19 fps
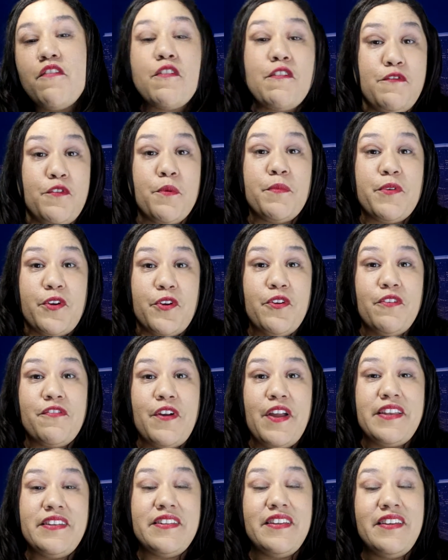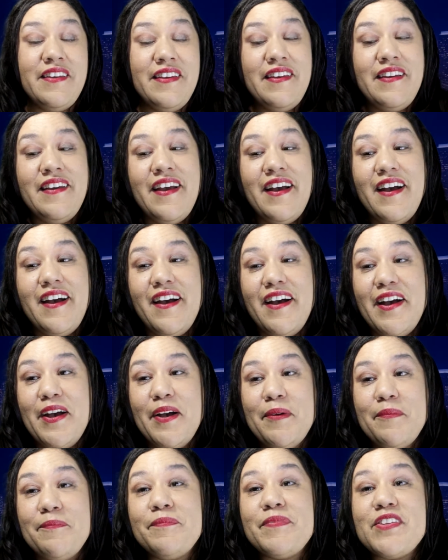of her former girlfriend.
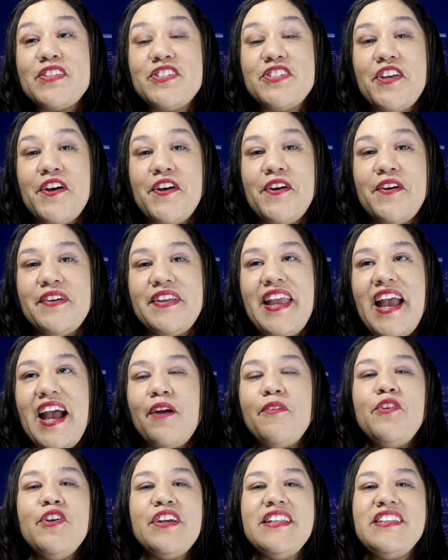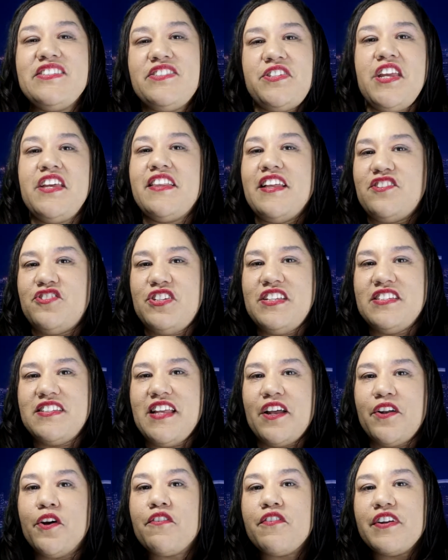So yeah, you can see that
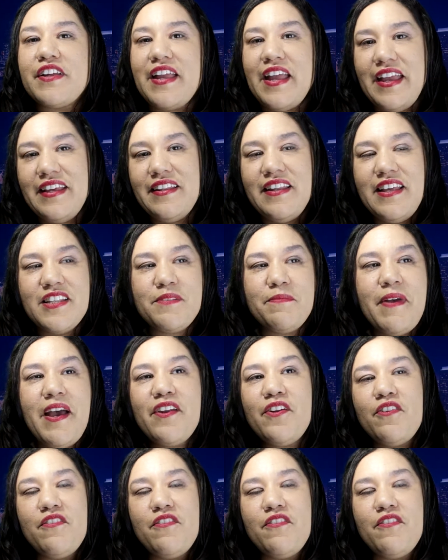she's not over Kate. As a